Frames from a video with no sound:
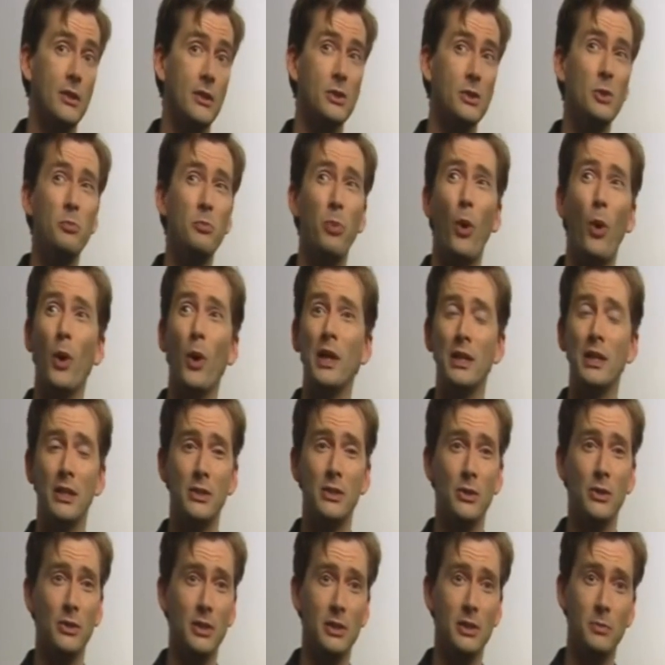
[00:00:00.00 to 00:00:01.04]
There's no point
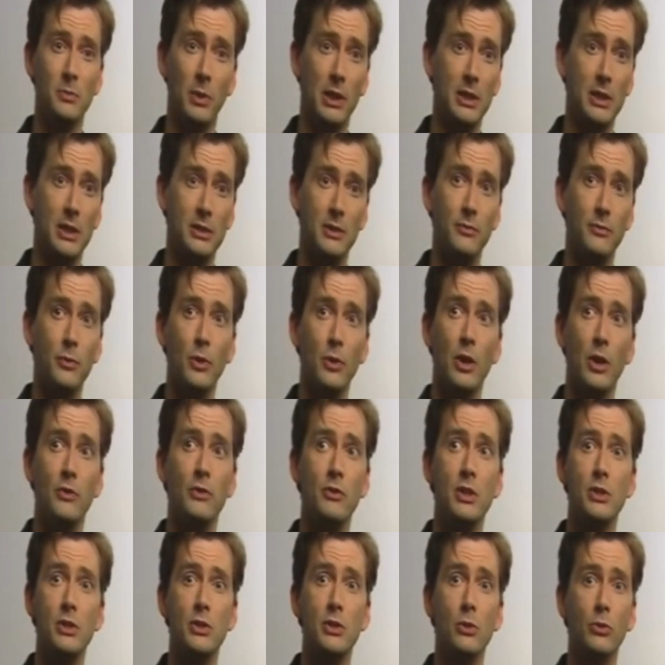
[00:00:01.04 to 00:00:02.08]
in doing these plays. They're
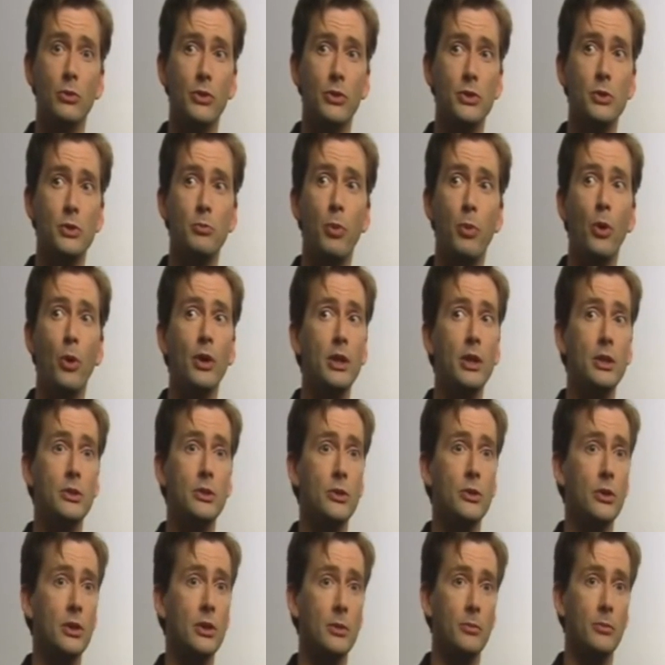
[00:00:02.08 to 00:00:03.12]
400 years old. There's no point
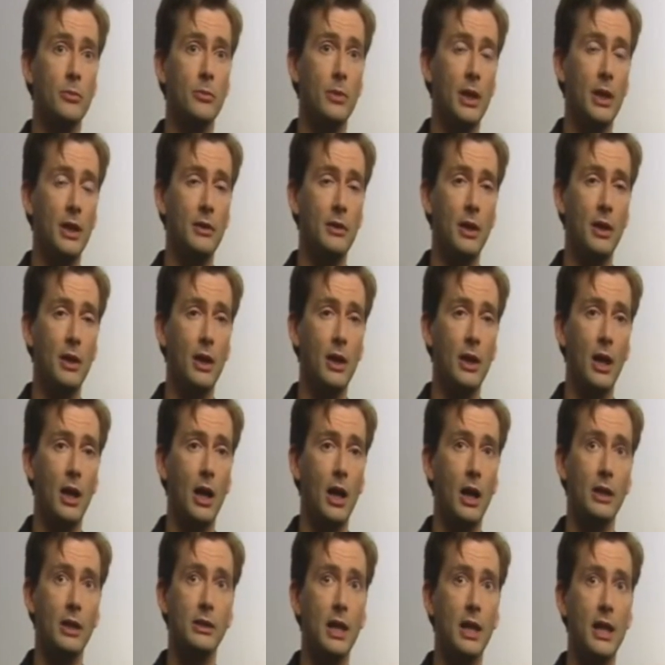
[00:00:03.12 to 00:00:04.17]
in doing them
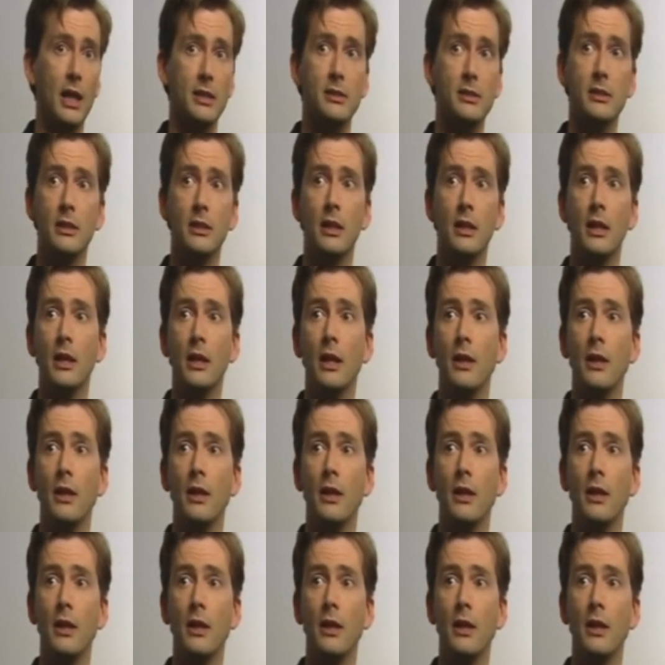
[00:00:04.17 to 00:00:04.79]
unless